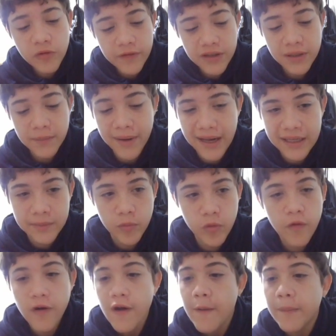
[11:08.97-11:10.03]
move is a bad
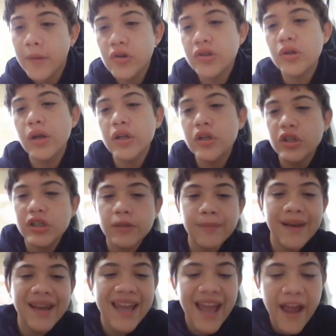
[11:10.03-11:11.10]
move because you can just
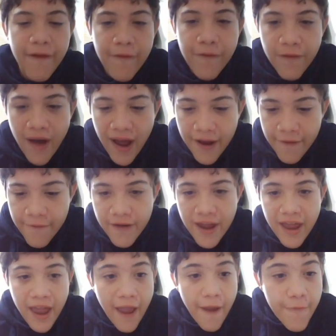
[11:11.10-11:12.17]
play f5,
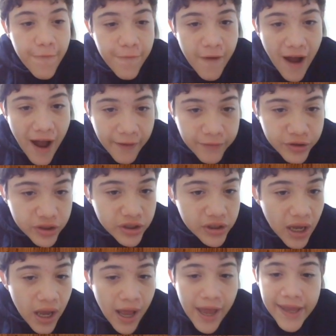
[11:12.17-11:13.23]
f5,
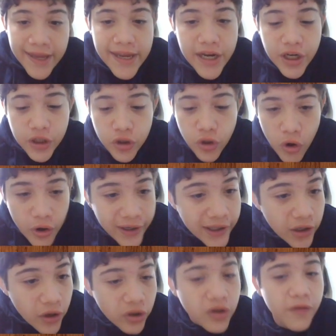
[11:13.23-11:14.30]
just
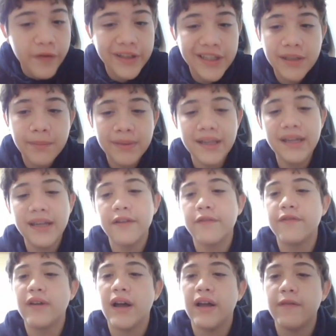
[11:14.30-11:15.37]
ignoring all of it and playing
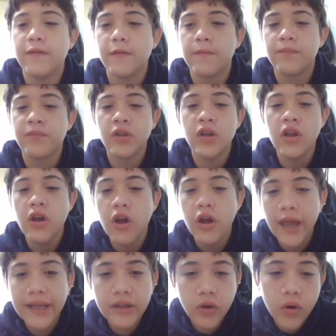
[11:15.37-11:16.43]
f5.
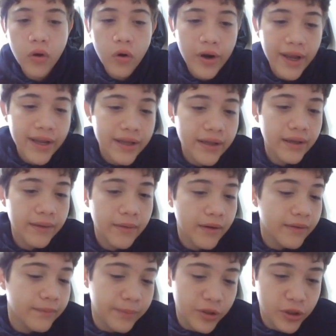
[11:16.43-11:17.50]
And okay,
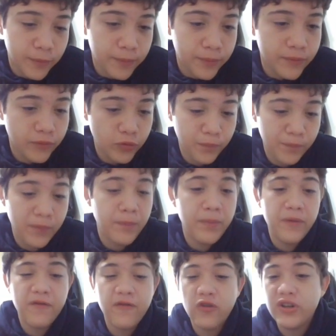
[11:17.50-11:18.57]
bishop
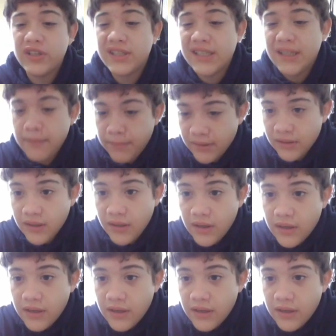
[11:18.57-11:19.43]
b4 is simple.